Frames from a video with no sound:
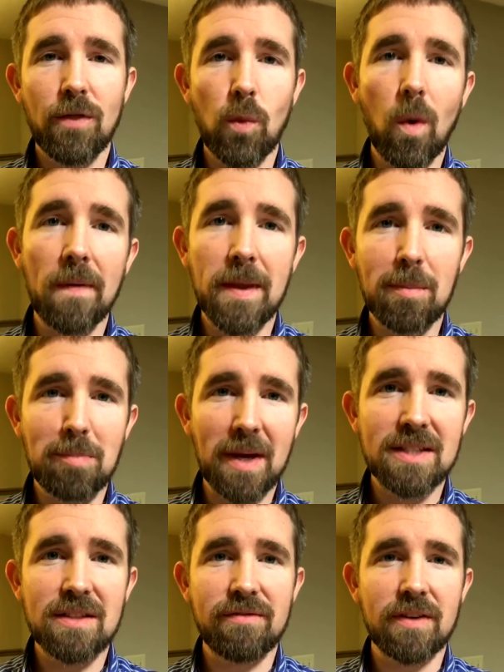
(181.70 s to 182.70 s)
The one that
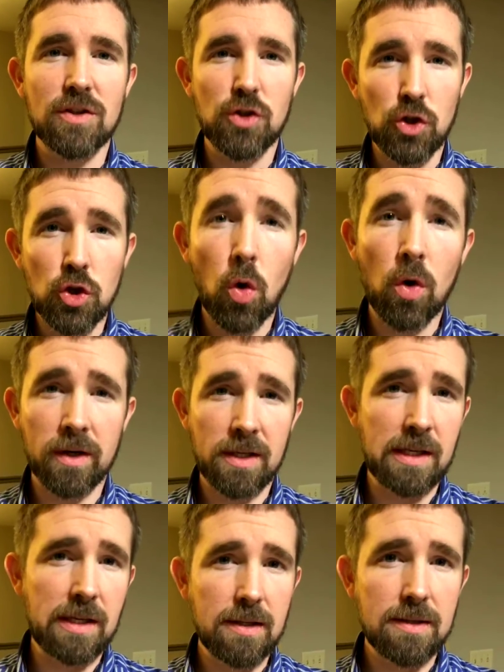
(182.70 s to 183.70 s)
best fits your
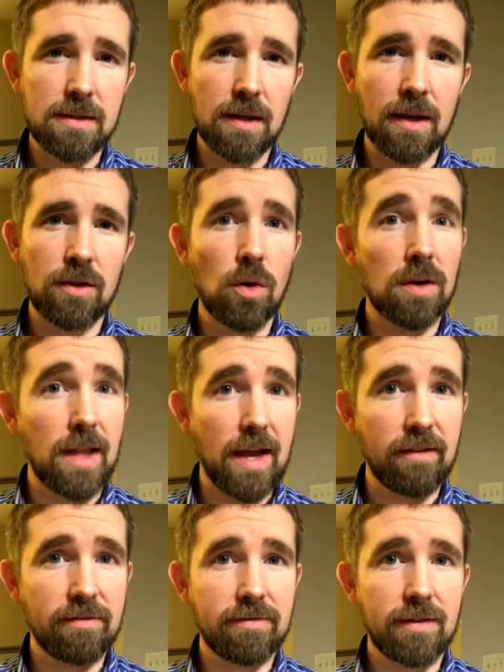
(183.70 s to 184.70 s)
needs and your
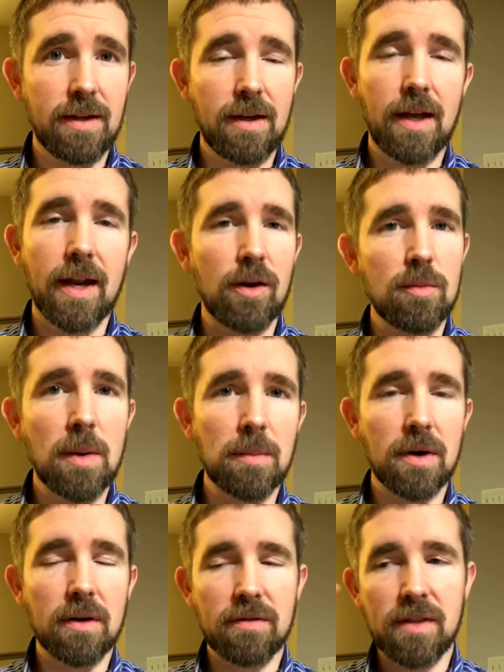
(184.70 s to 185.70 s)
life. I
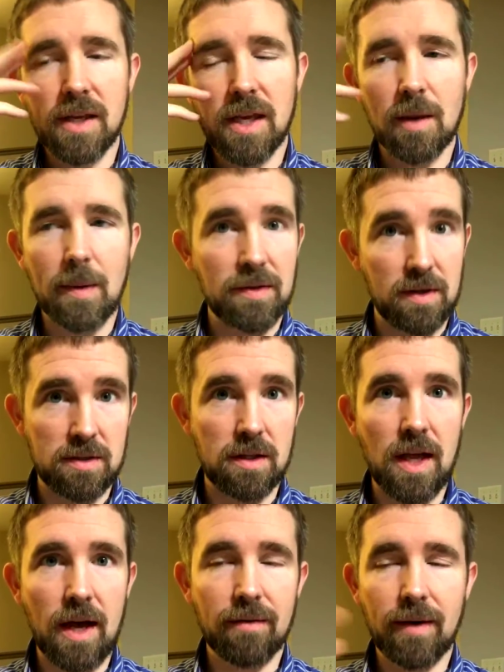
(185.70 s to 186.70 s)
remember thinking about this a
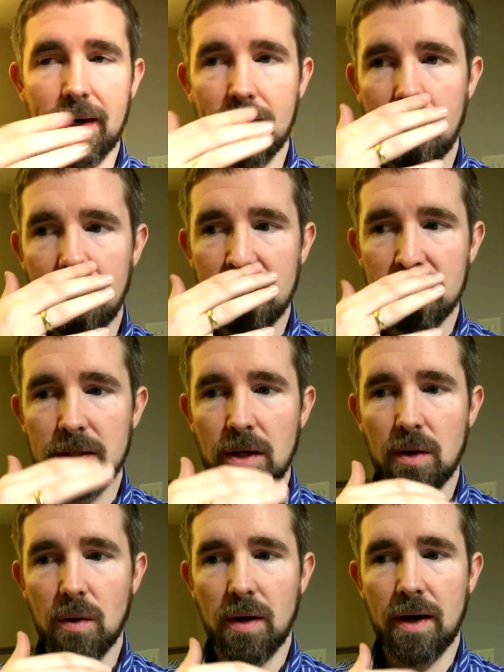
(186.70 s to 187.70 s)
lot, right?
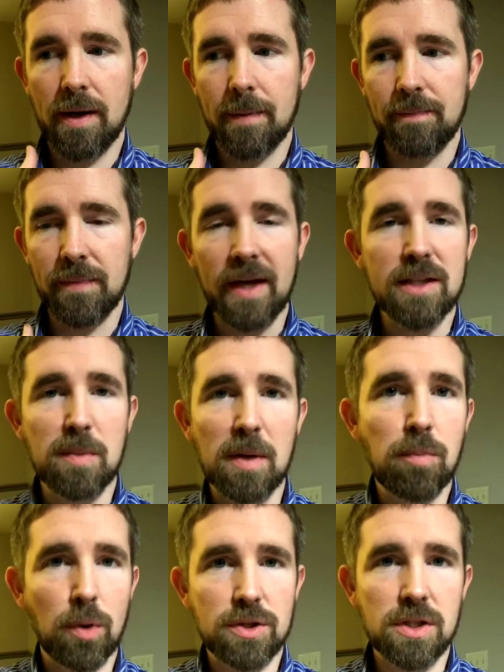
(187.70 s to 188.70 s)
So I
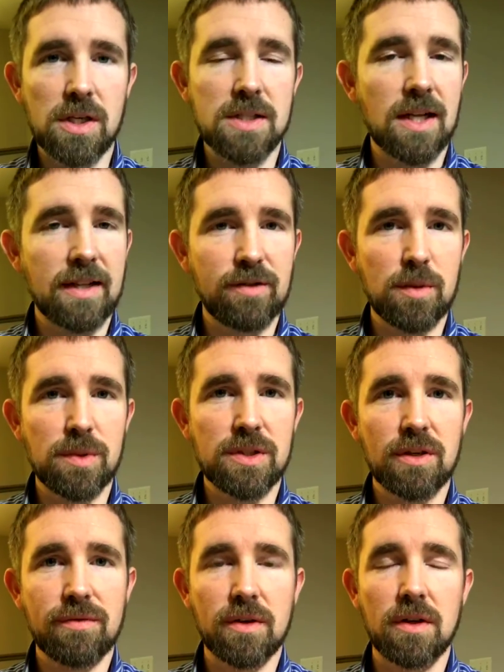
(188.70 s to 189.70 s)
speak Portuguese. I lived in
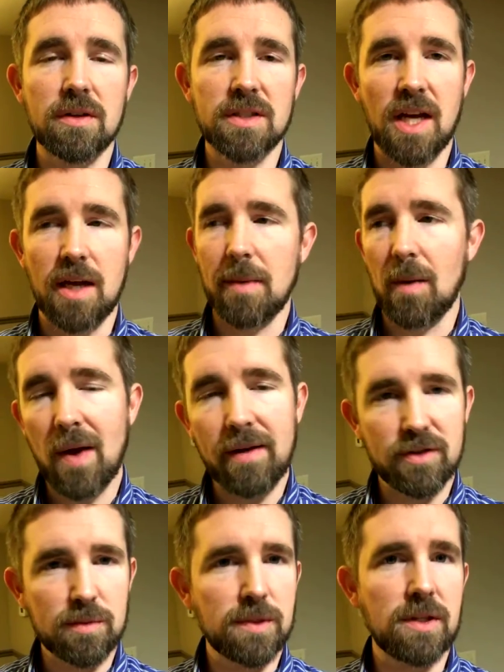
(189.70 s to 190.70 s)
Brazil for a long time. My
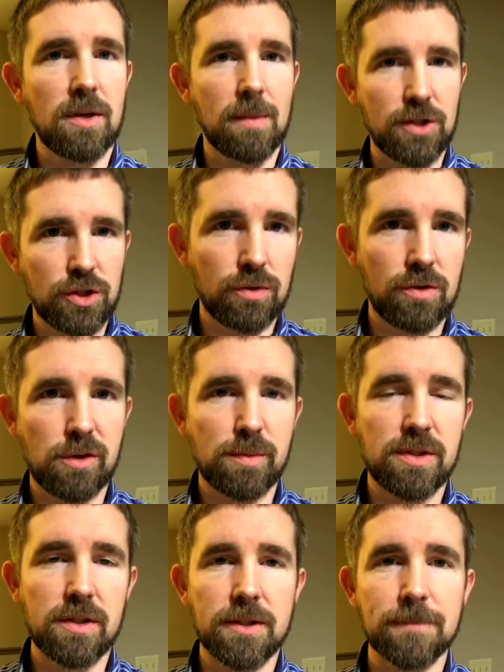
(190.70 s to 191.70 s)
wife is Brazilian. My children are
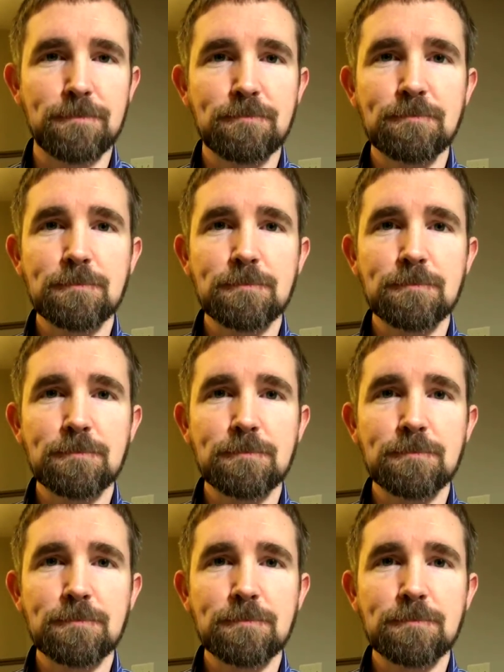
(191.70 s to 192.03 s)
Brazilian.